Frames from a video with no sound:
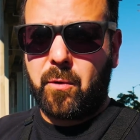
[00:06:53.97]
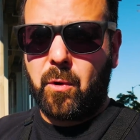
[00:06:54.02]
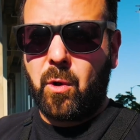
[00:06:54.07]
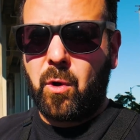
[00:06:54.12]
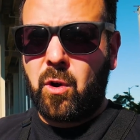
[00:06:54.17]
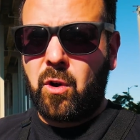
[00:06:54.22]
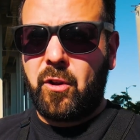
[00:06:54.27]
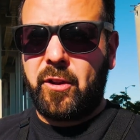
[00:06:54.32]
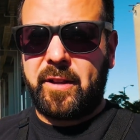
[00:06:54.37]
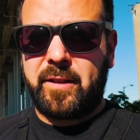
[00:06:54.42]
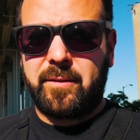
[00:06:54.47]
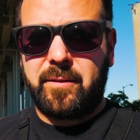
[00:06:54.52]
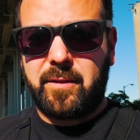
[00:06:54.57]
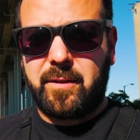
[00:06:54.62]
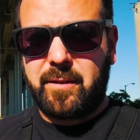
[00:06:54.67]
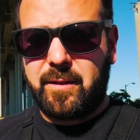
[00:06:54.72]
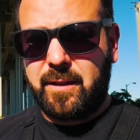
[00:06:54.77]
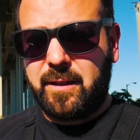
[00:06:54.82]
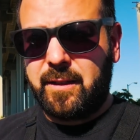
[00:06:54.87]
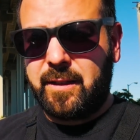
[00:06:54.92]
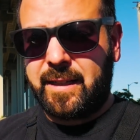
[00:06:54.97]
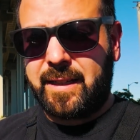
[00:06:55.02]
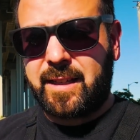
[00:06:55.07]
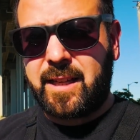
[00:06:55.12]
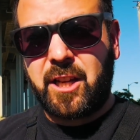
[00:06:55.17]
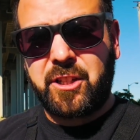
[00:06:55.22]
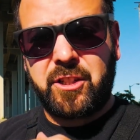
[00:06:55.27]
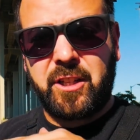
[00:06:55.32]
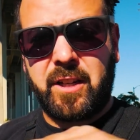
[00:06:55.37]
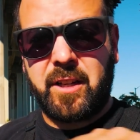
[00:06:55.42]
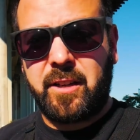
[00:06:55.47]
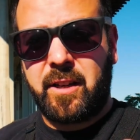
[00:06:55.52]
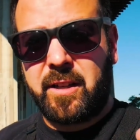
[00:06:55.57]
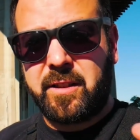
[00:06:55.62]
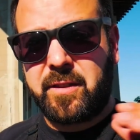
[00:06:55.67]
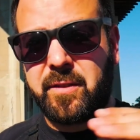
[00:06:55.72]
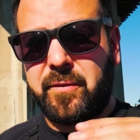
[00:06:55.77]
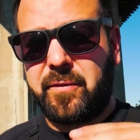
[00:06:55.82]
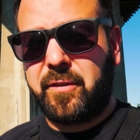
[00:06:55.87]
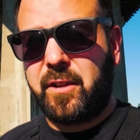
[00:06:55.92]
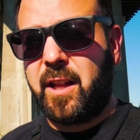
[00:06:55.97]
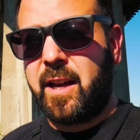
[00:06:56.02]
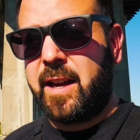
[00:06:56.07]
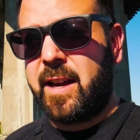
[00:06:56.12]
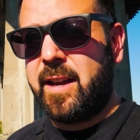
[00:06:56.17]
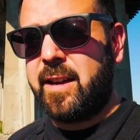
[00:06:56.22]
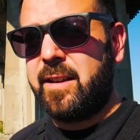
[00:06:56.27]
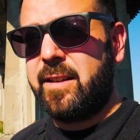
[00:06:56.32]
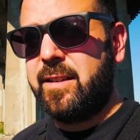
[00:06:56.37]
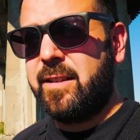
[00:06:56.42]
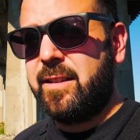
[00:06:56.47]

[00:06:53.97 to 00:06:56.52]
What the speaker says: roll and like catching it nice and flat,